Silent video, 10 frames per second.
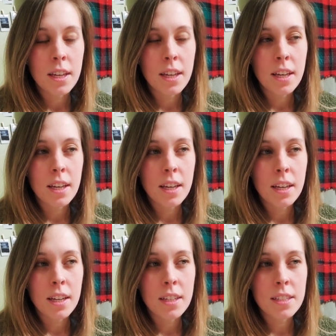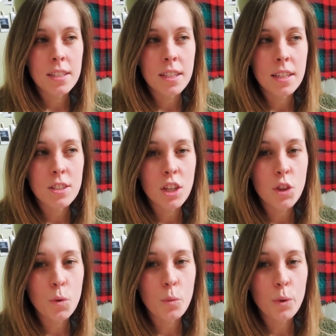And it's
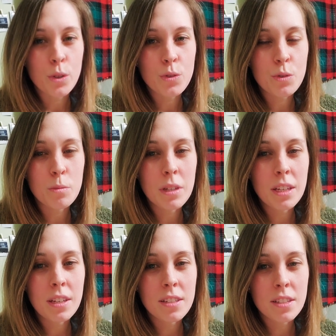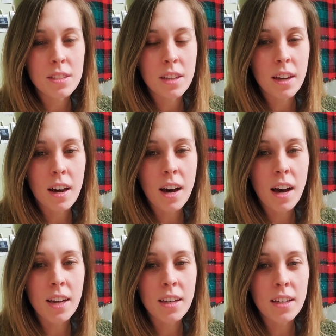the worst for me because it's
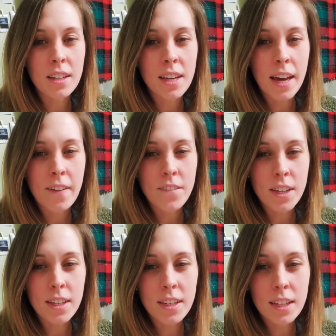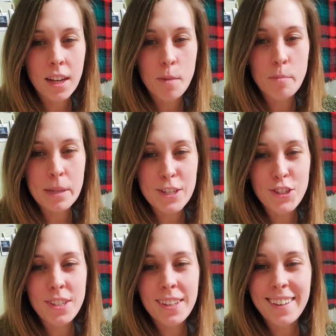high in caffeine and I binge
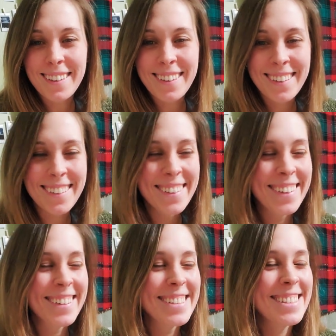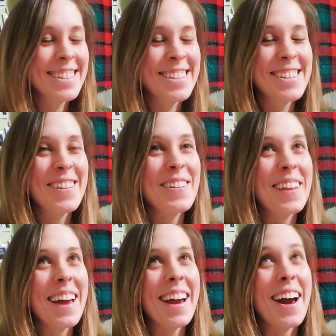eat it. So
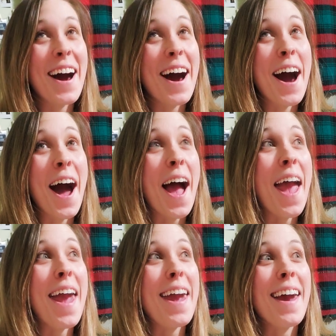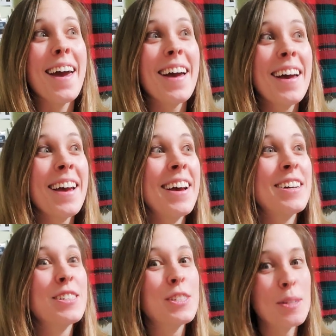I
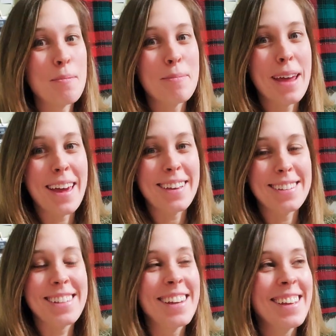some days